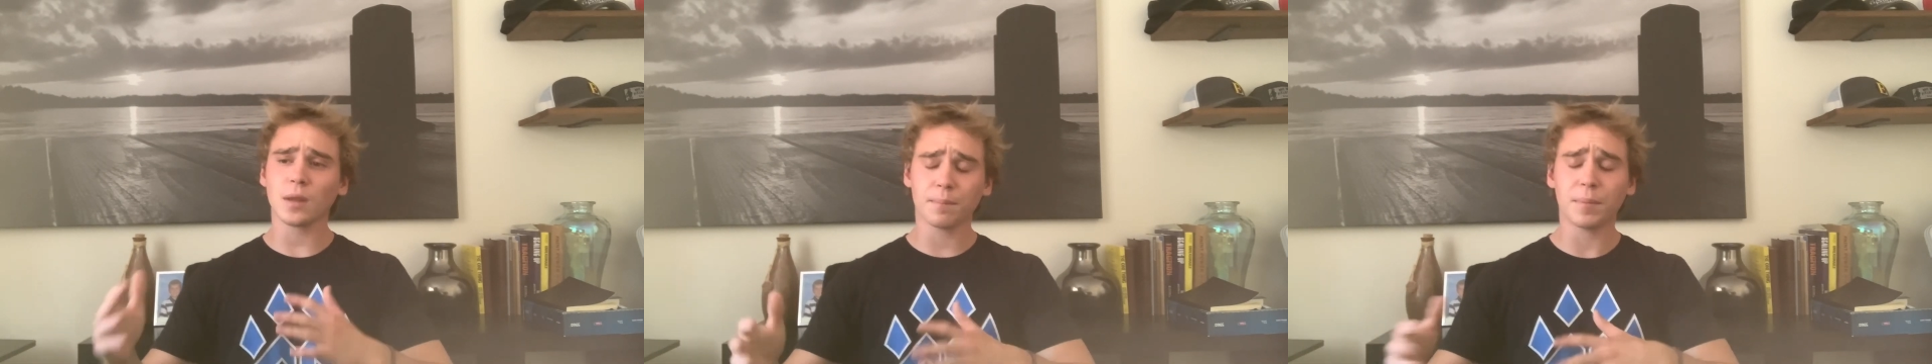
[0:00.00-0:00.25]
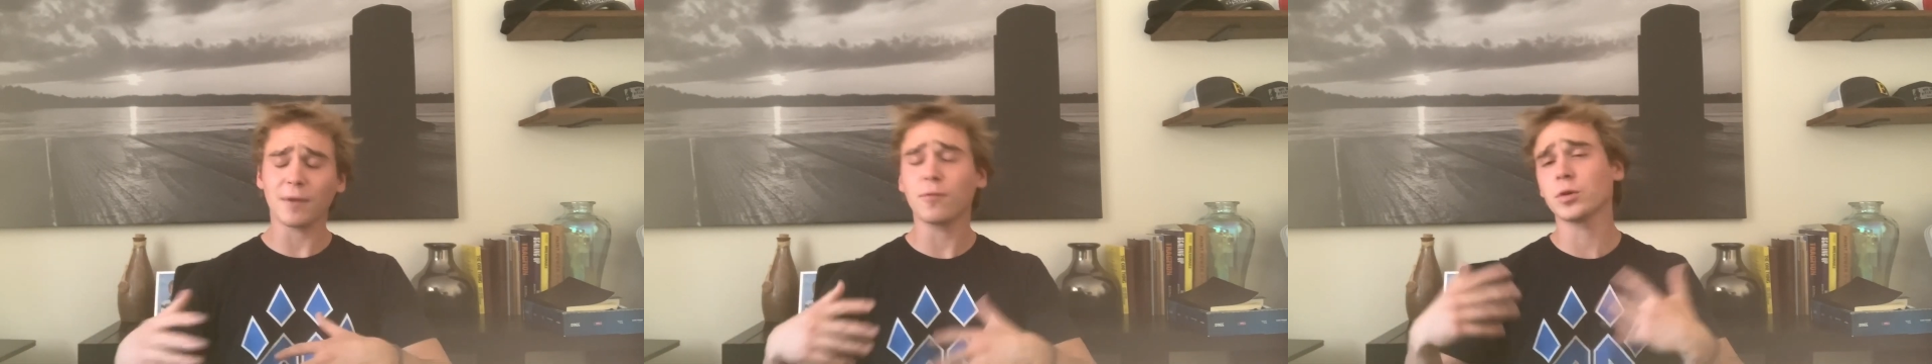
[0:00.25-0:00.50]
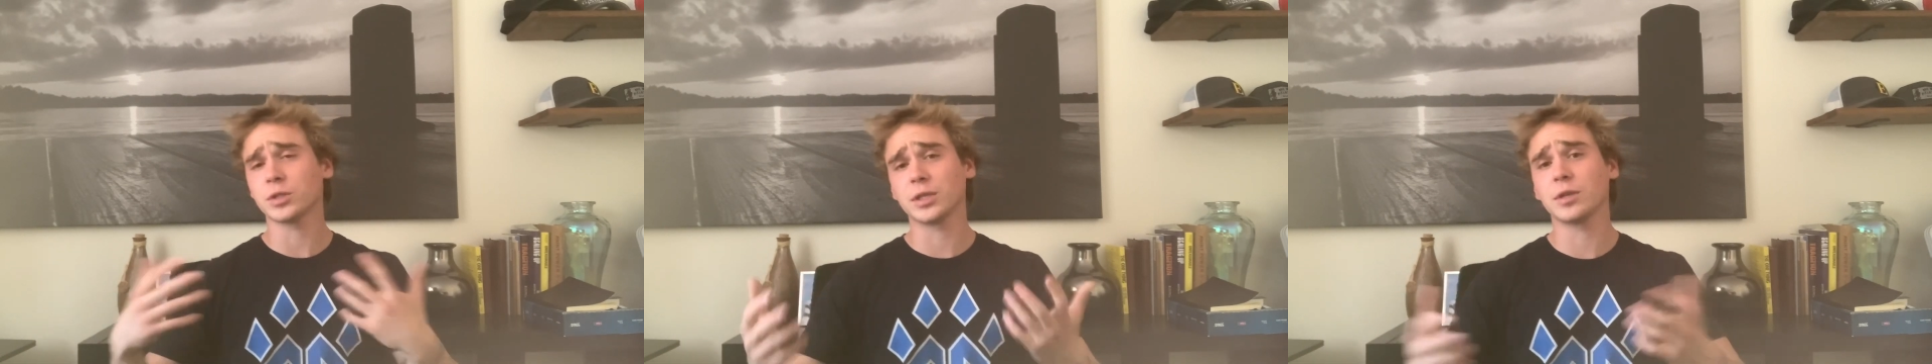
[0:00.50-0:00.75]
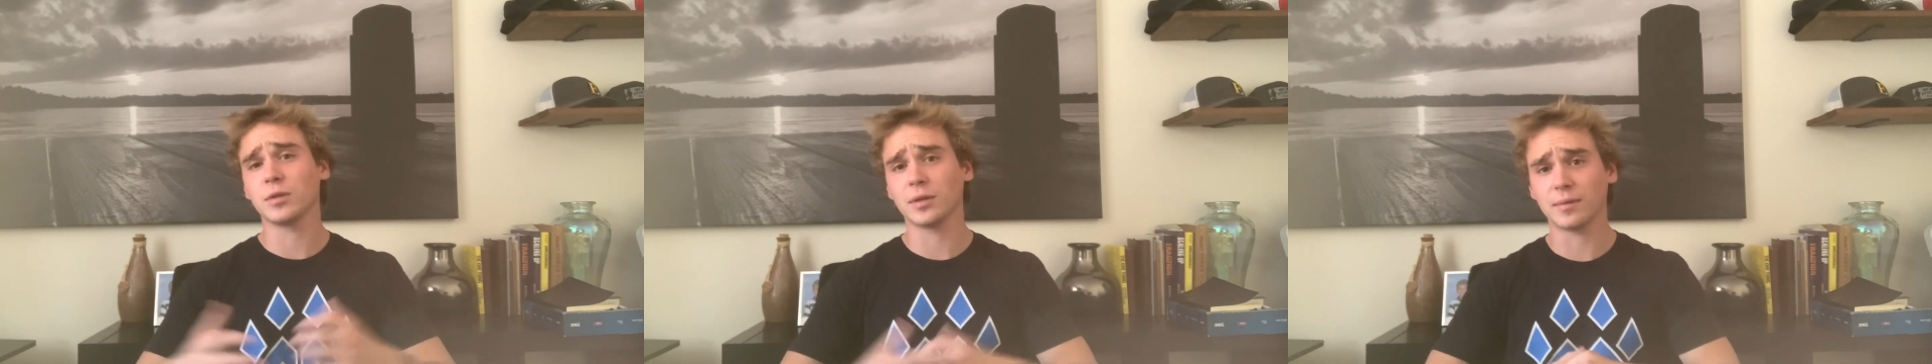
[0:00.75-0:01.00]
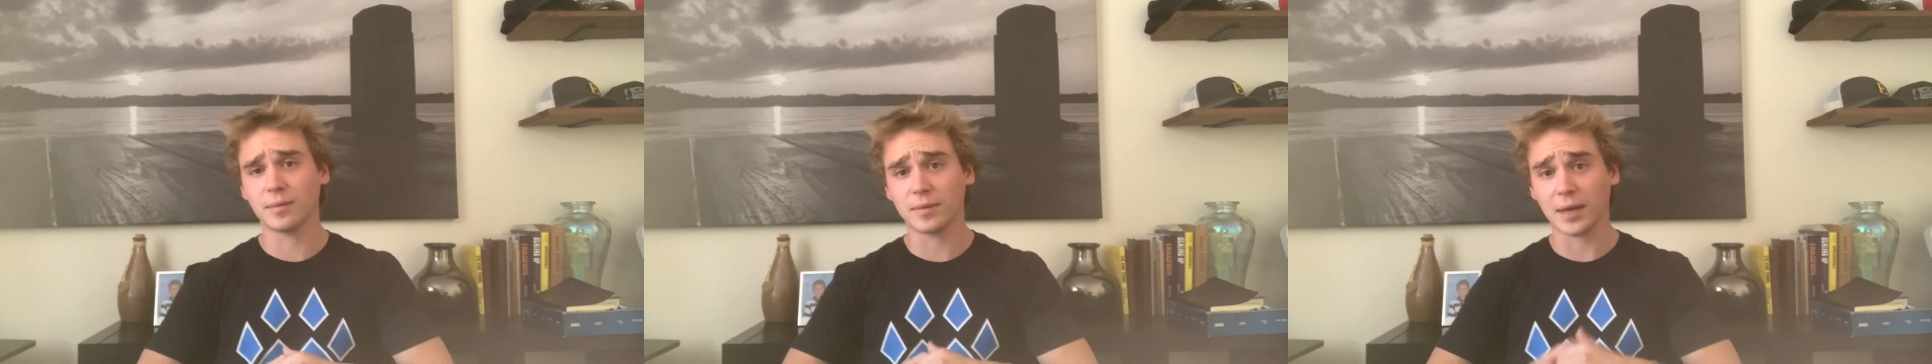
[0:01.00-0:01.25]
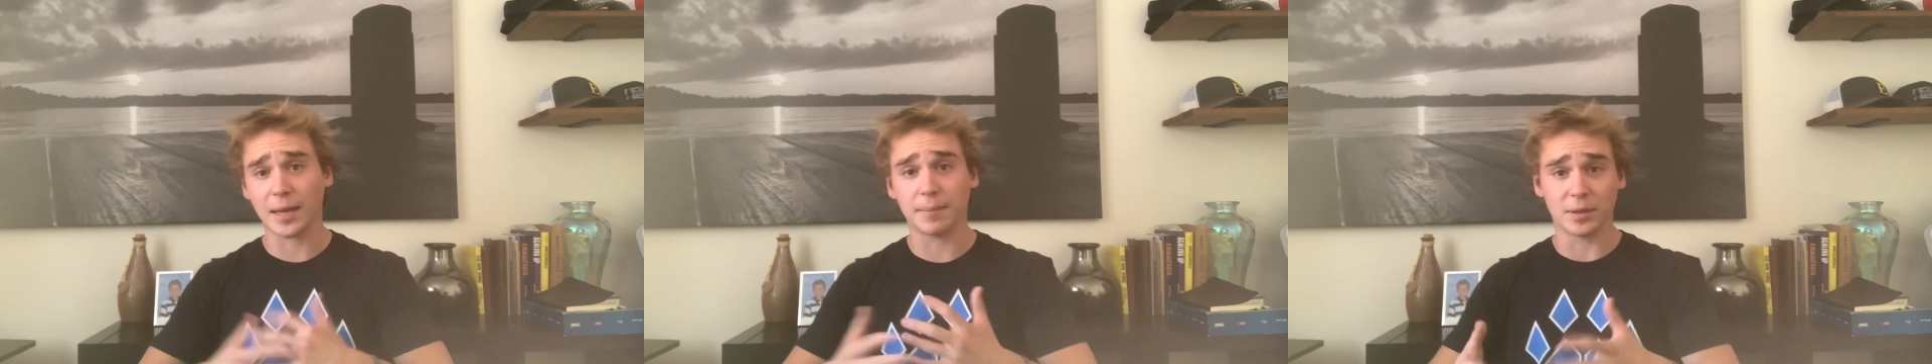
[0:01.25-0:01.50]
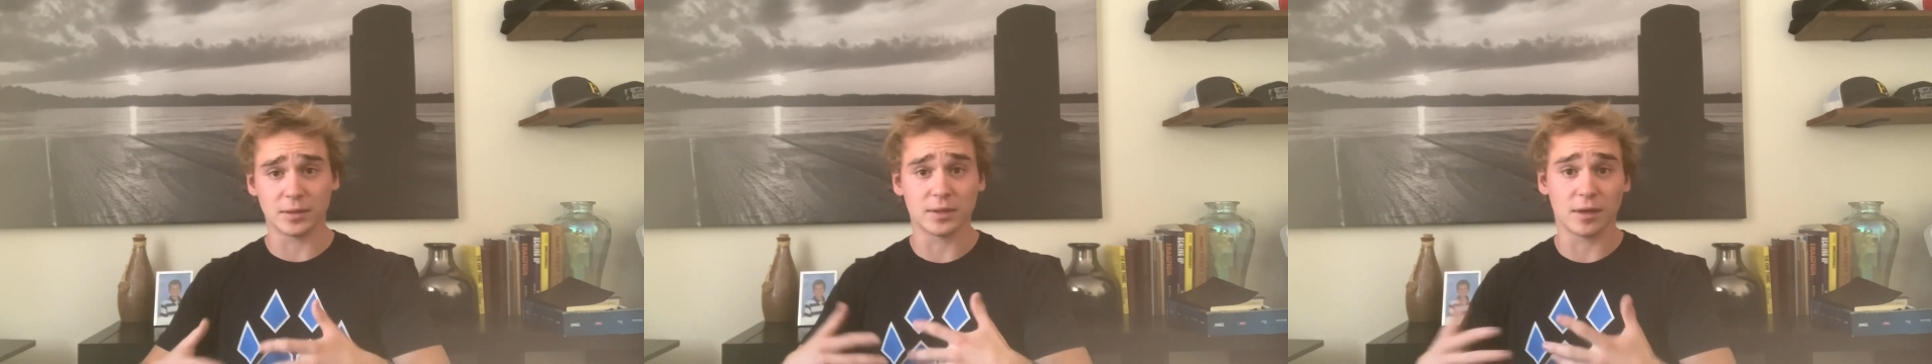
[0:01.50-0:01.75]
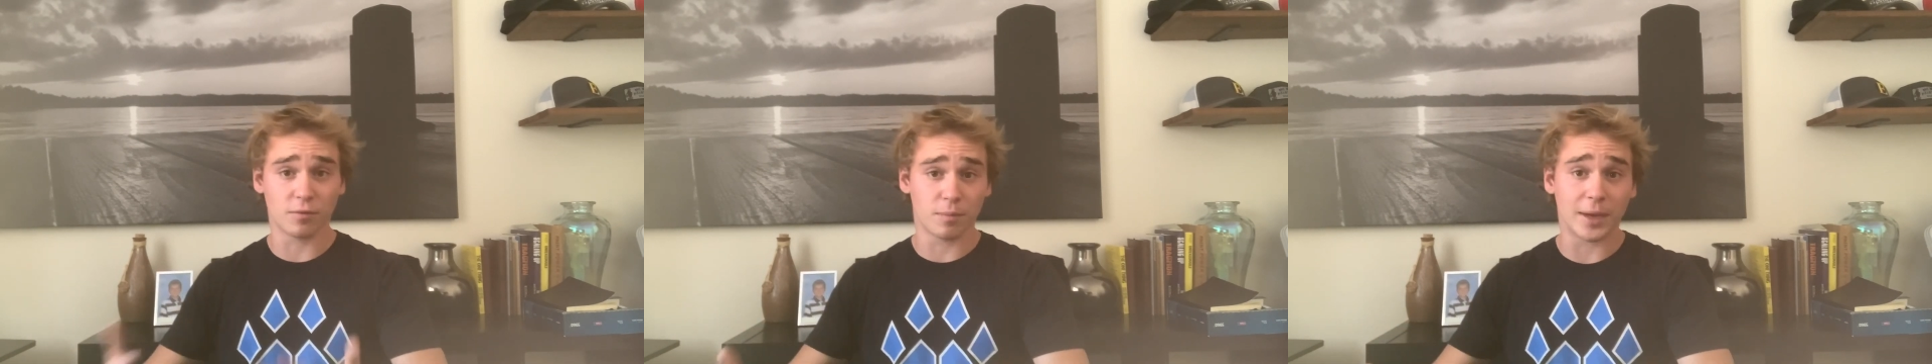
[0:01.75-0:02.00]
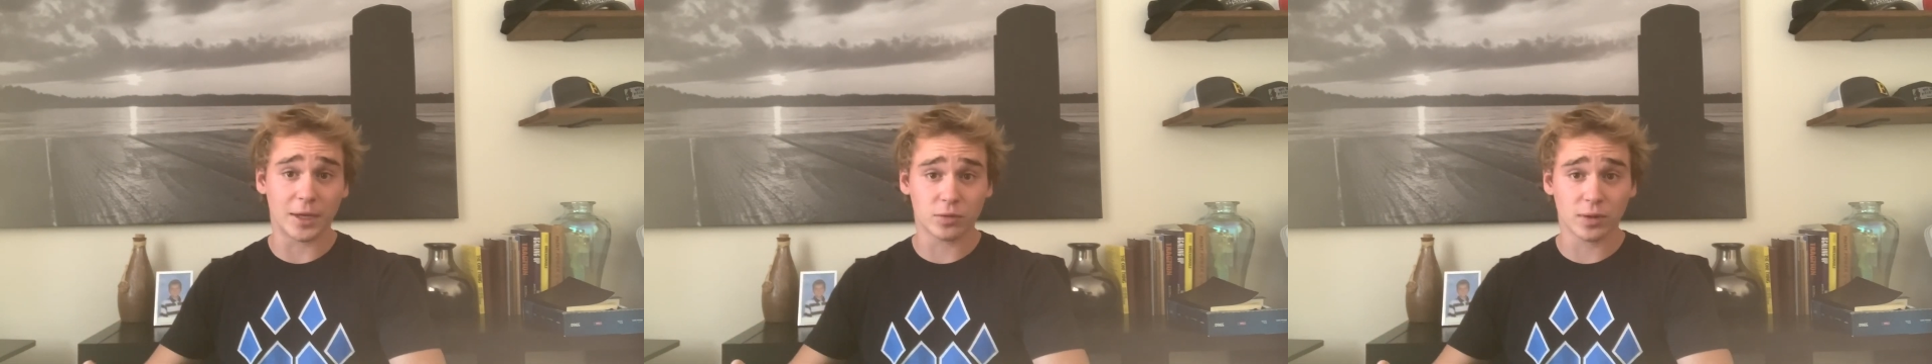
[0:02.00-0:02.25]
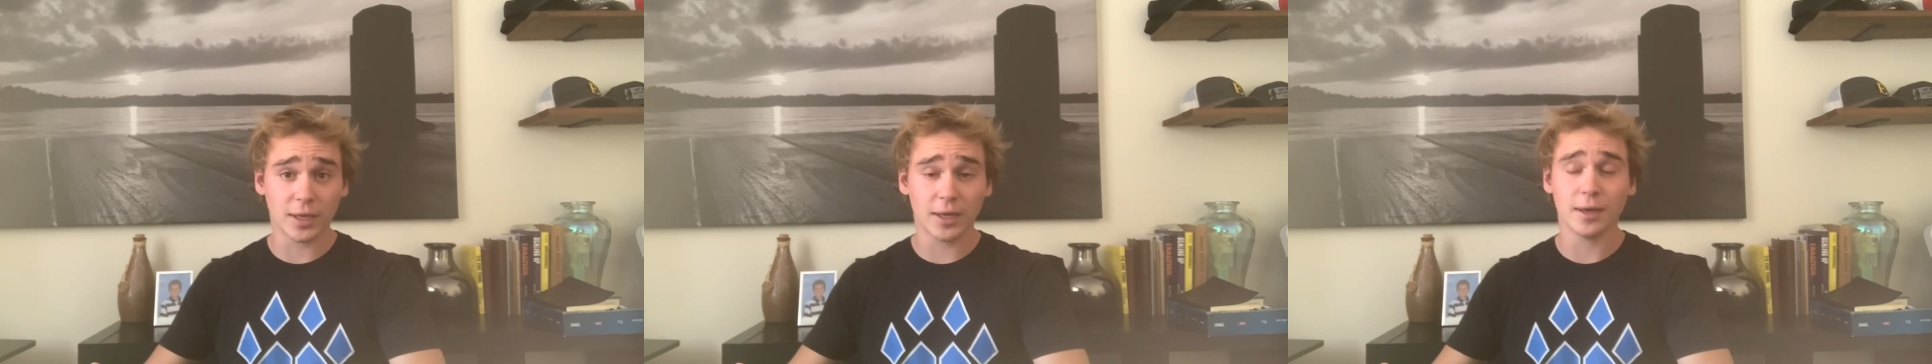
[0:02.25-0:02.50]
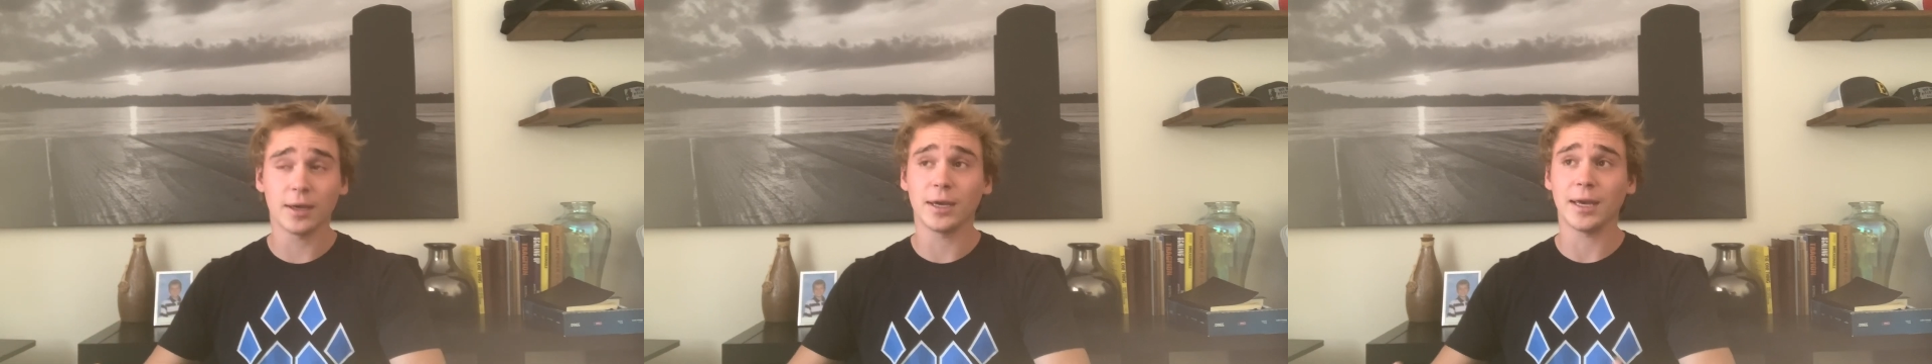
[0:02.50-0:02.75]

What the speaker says: by forcing you to type in stuff manually,